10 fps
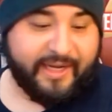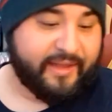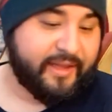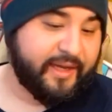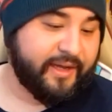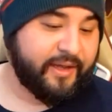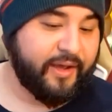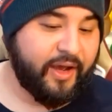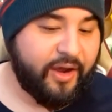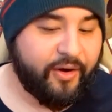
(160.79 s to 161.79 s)
out there.
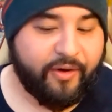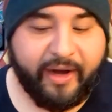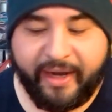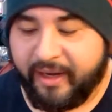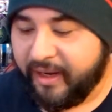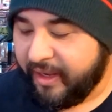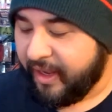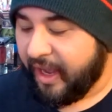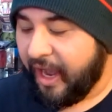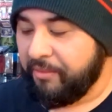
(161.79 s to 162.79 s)
Alright.
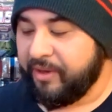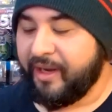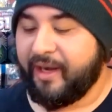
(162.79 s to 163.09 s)
I'm going